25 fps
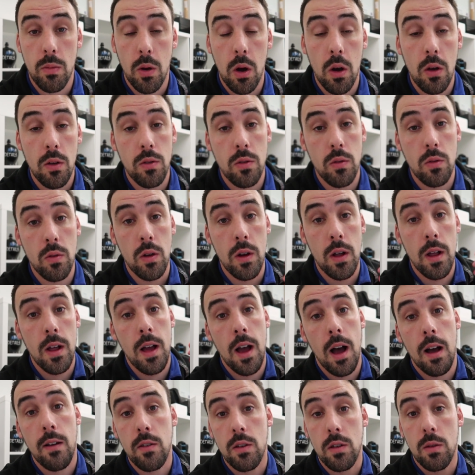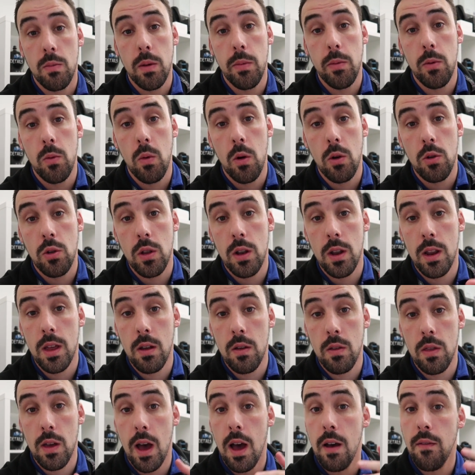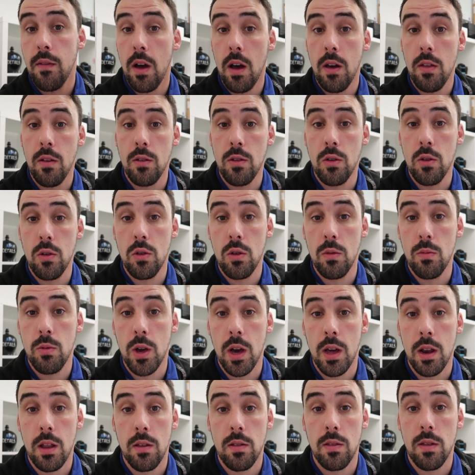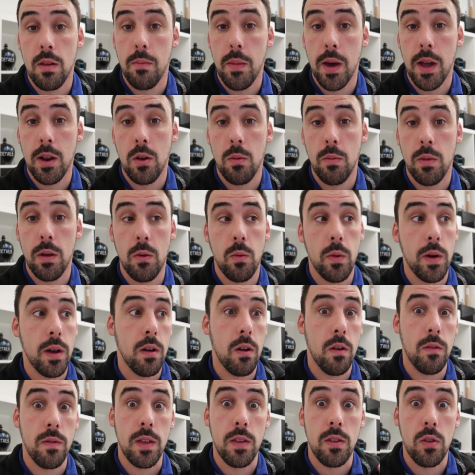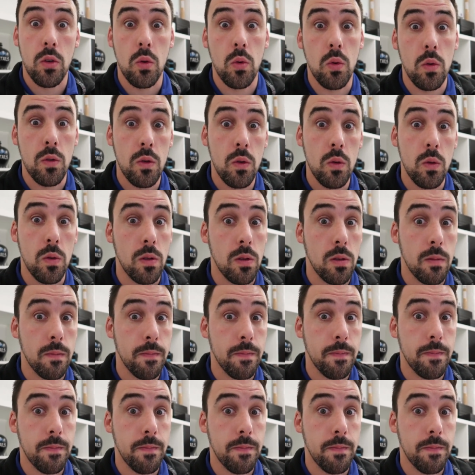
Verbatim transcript: but also I've got some people watching in here that have other YouTube channels that might not be aware of these cool tools.